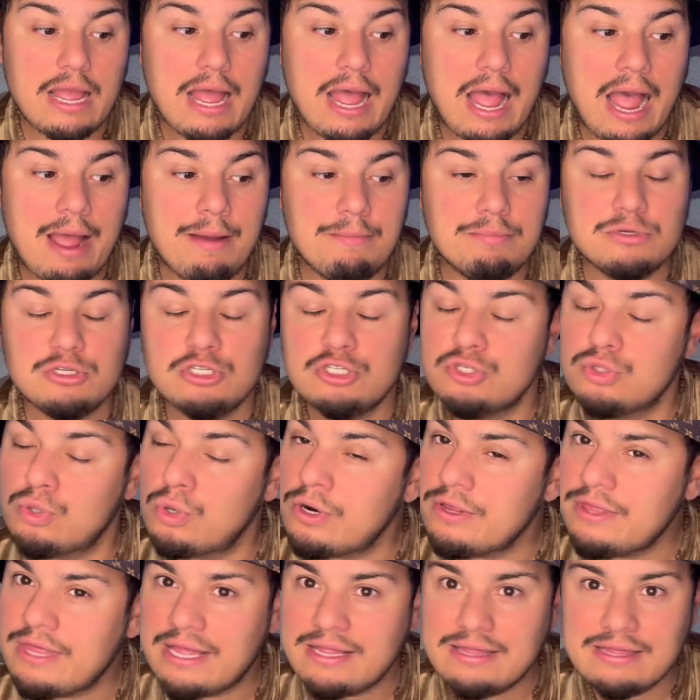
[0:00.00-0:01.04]
I'm sure
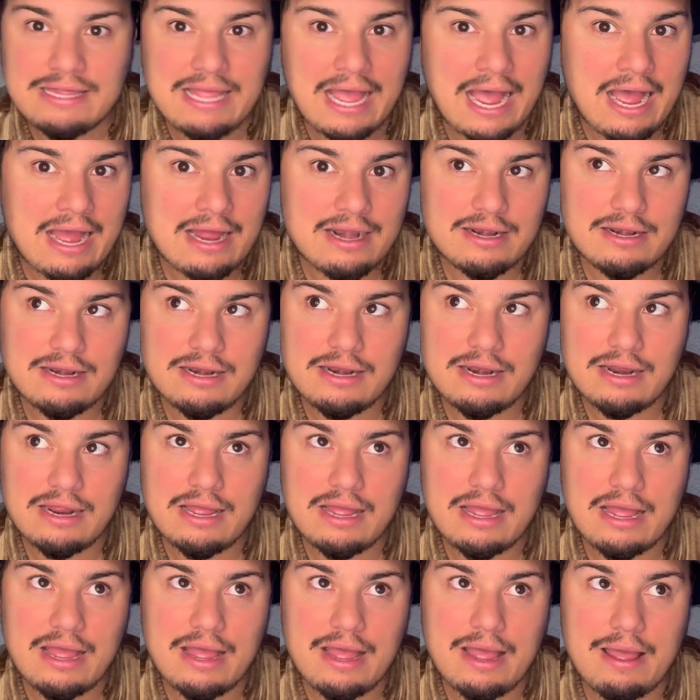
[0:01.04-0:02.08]
that that
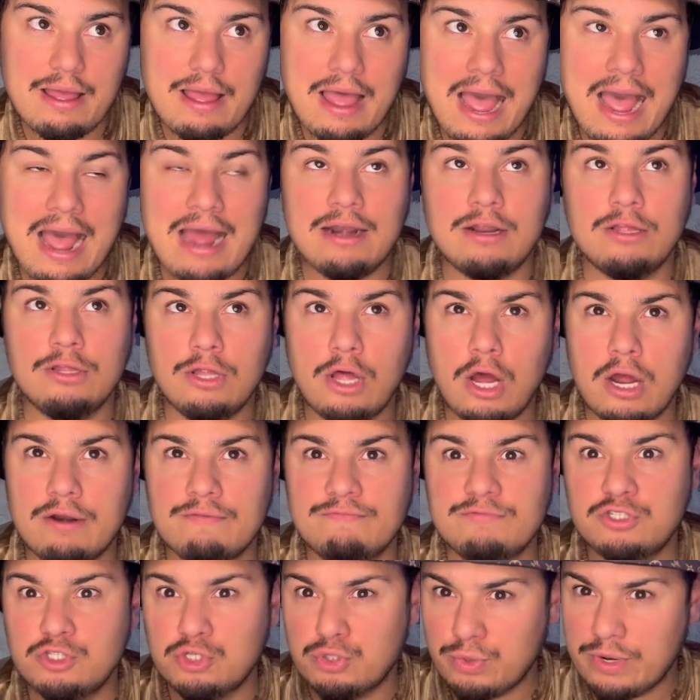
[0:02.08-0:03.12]
had a lot of
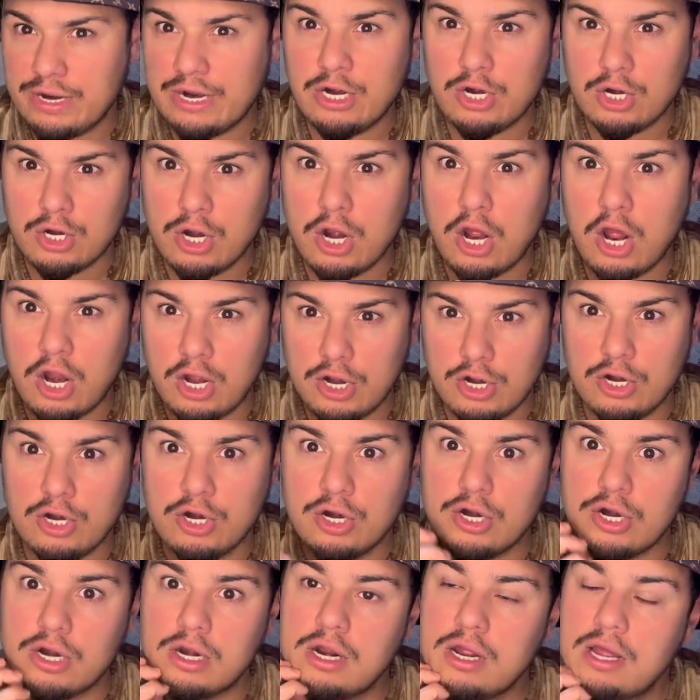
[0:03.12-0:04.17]
trigger on
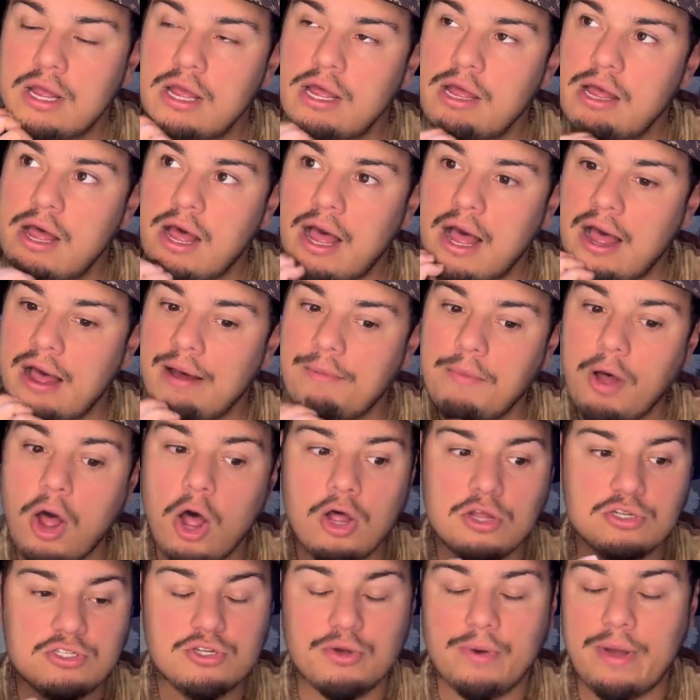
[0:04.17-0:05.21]
her.
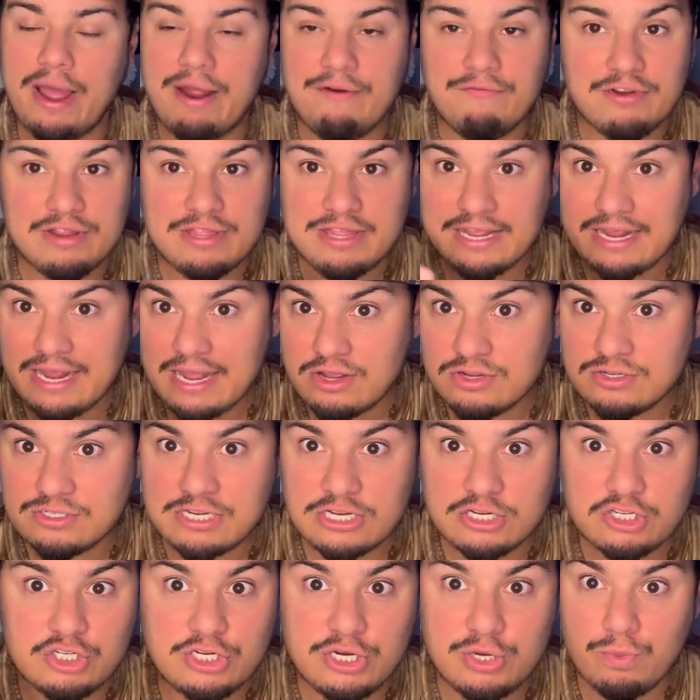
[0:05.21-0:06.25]
Also everything else that
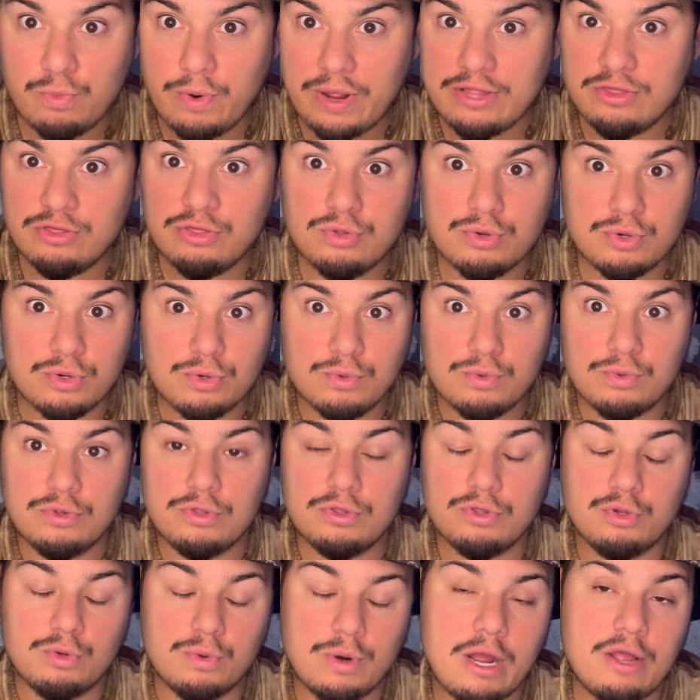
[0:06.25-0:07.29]
she went through
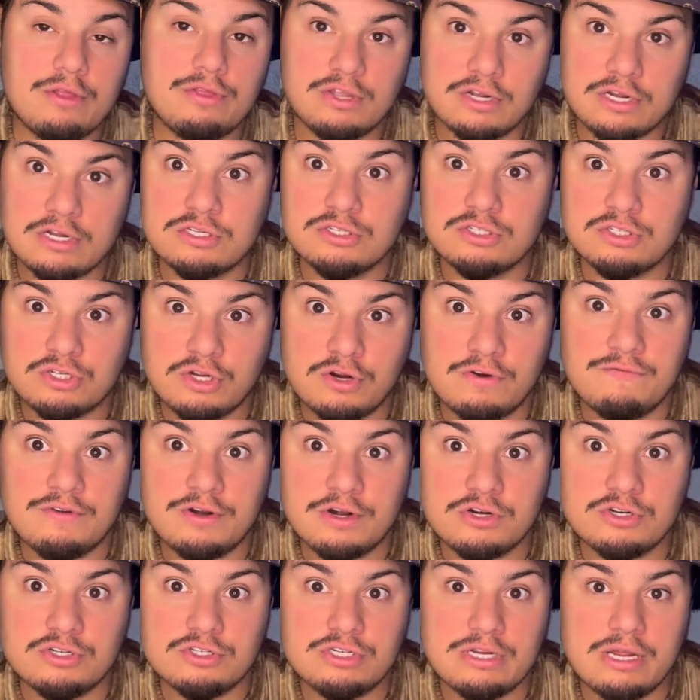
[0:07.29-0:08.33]
throughout the
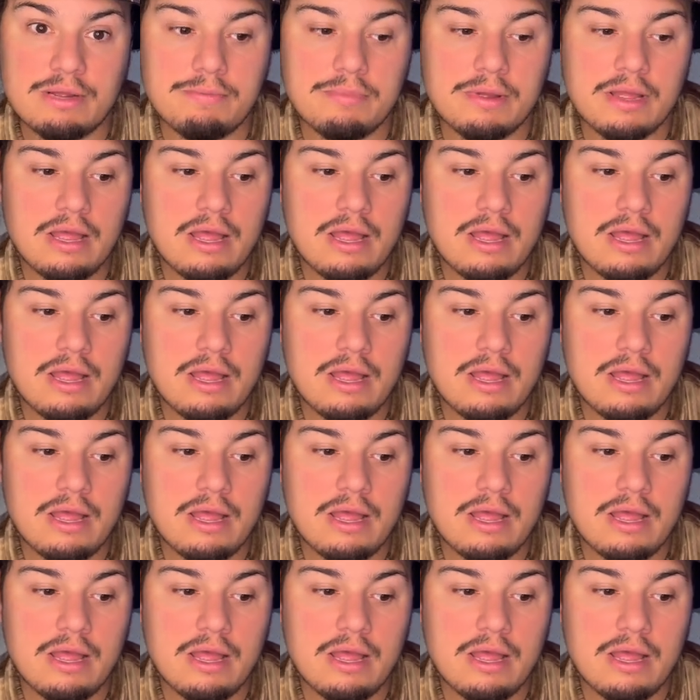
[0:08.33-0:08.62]
conservatorship.